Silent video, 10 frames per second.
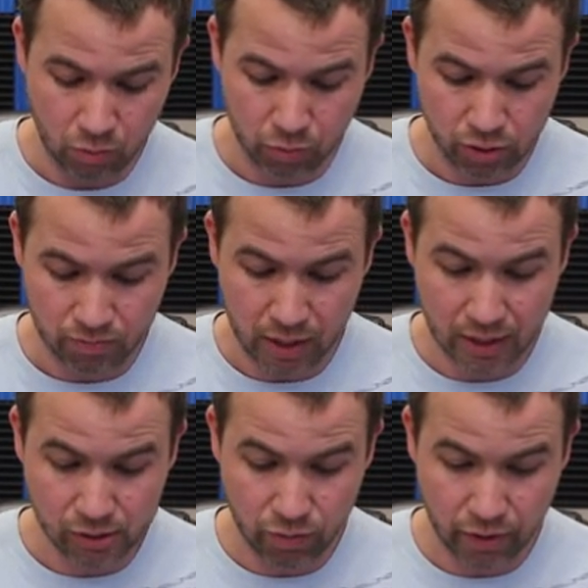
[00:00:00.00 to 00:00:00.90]
We'll use
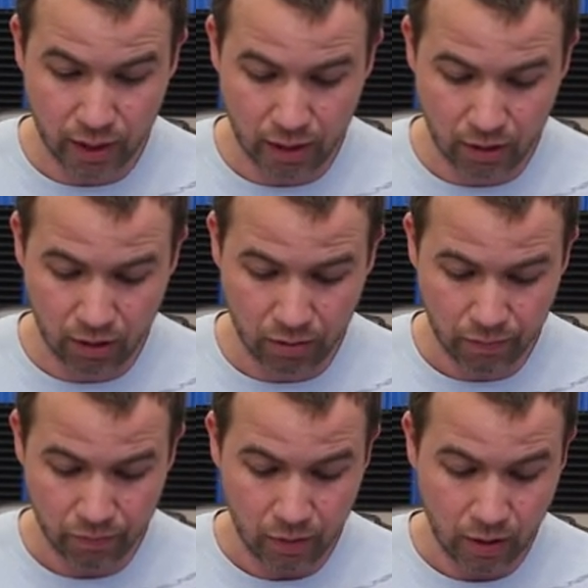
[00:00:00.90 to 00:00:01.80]
minions over here.
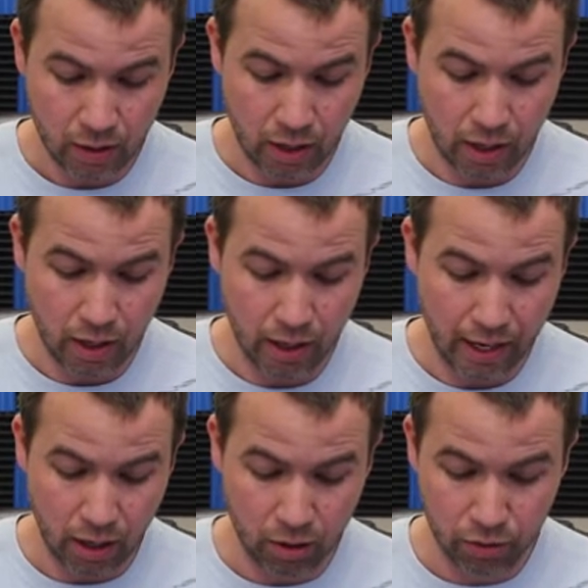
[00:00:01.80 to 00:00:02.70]
Uh,
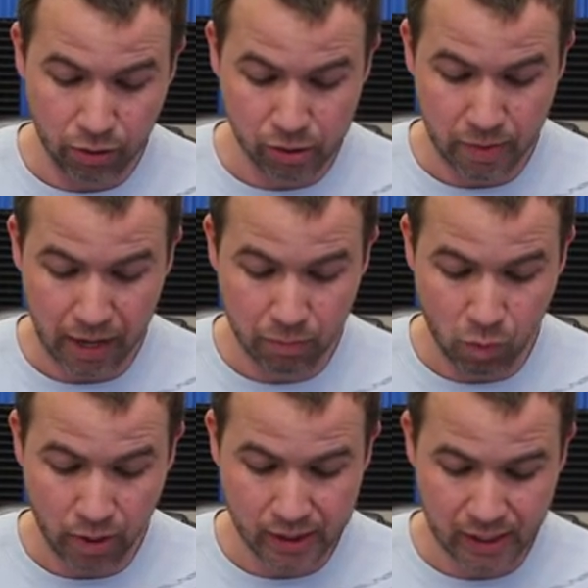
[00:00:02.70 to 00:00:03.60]
aerial those bad
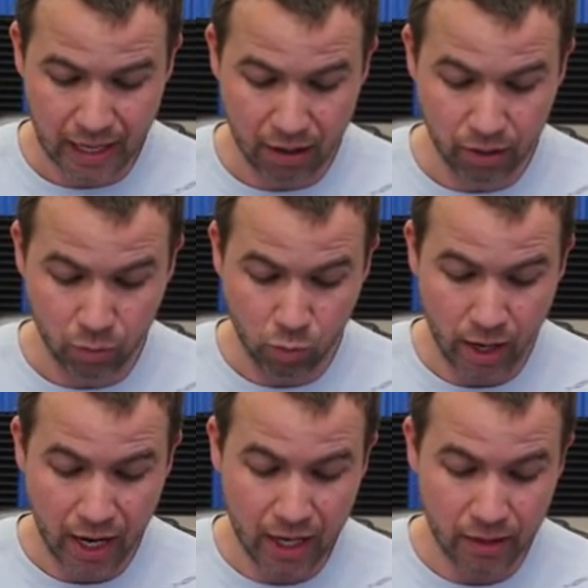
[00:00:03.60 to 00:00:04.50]
boys out of the
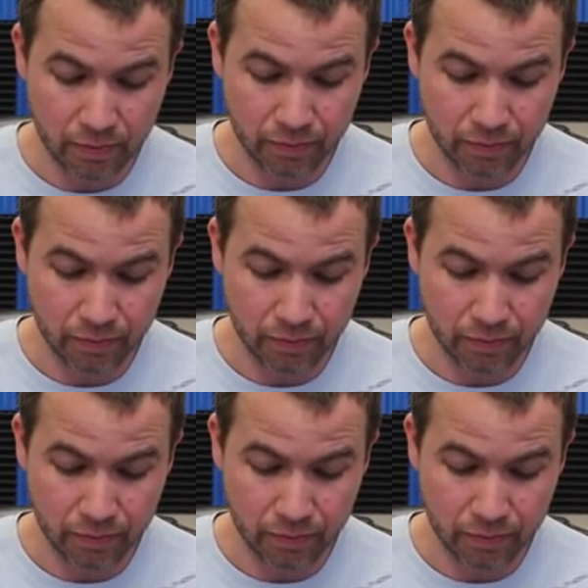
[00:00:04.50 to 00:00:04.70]
way.